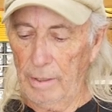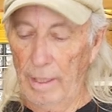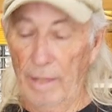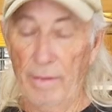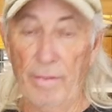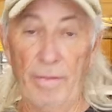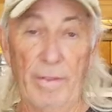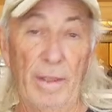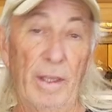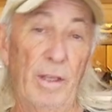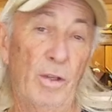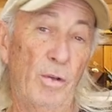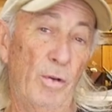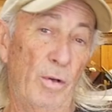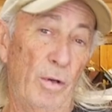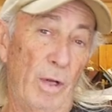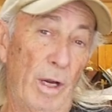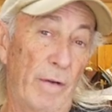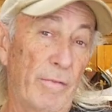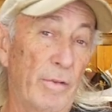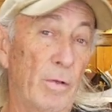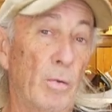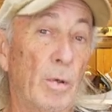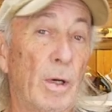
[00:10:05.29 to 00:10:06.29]
And thank you,
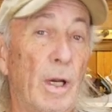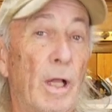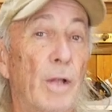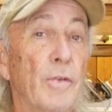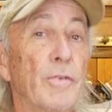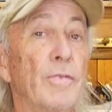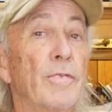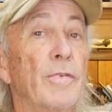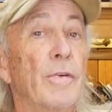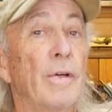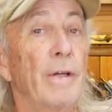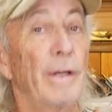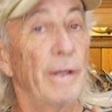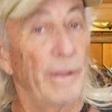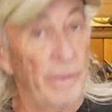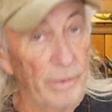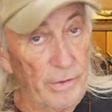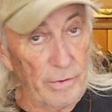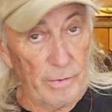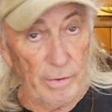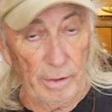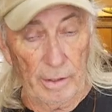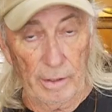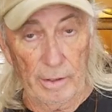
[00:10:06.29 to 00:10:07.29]
everyone else, for
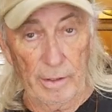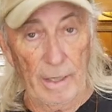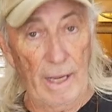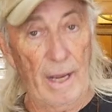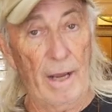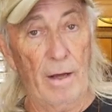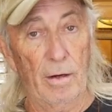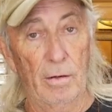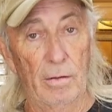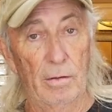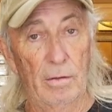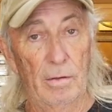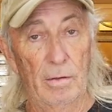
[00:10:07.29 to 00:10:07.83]
entering. Now,